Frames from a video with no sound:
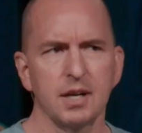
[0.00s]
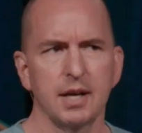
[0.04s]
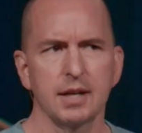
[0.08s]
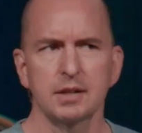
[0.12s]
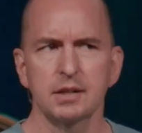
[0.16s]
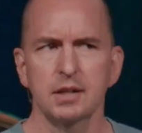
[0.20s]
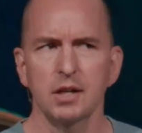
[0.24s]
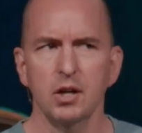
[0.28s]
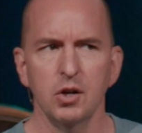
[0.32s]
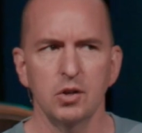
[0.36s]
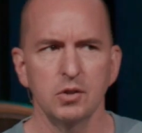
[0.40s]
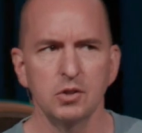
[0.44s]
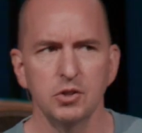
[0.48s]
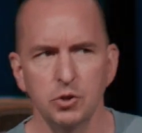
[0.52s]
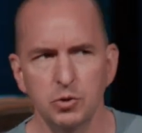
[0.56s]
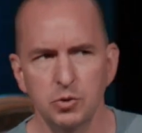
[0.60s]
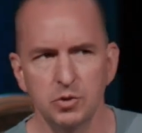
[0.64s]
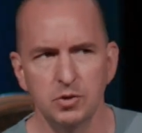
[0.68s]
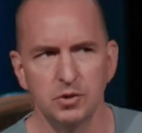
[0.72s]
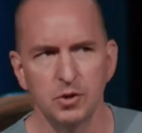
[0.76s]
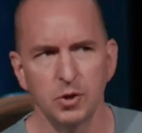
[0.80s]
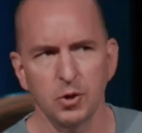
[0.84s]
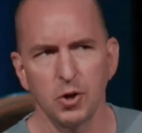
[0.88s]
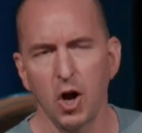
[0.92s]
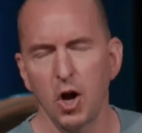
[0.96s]
like, no, you,
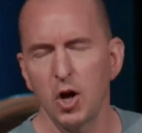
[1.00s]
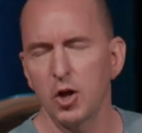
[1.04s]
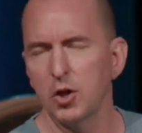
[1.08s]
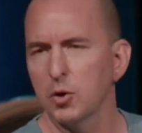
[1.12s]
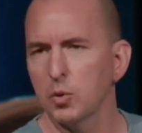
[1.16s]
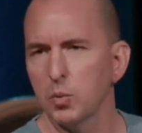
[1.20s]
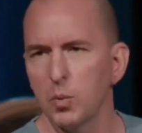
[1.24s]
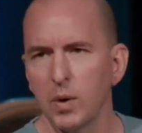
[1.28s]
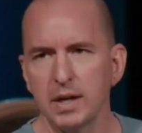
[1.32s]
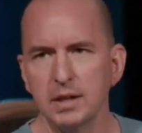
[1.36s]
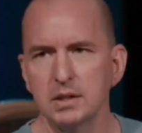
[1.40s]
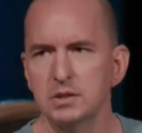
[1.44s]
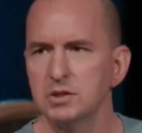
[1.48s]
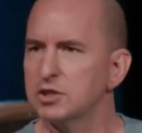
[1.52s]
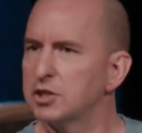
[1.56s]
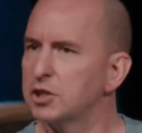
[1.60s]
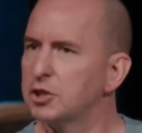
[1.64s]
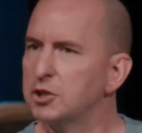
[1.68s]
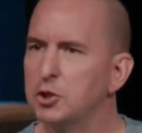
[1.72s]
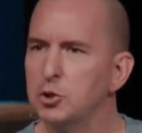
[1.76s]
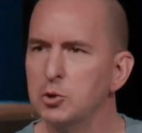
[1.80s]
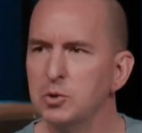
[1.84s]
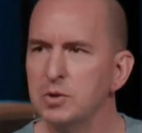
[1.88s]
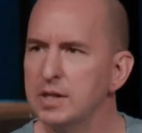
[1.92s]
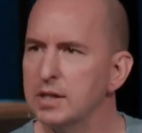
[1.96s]
there are other ways to
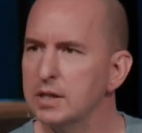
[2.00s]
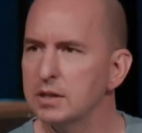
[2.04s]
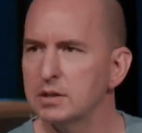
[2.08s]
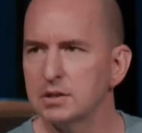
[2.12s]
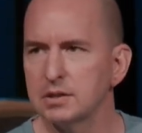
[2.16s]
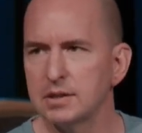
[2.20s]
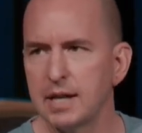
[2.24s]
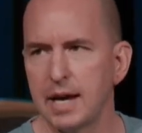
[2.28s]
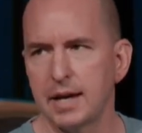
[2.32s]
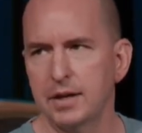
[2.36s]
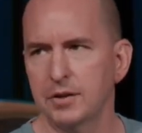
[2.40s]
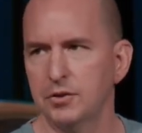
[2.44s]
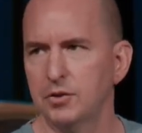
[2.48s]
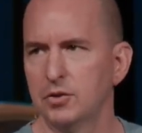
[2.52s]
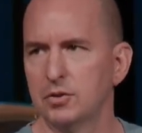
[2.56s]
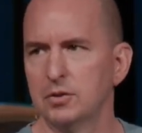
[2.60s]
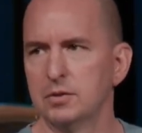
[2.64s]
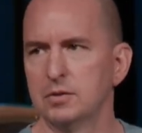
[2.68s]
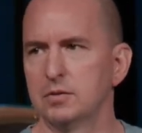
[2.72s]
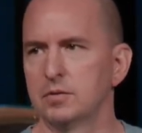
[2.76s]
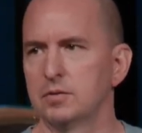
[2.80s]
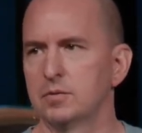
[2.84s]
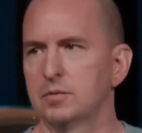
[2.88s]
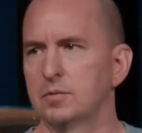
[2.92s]
do this, Daniel.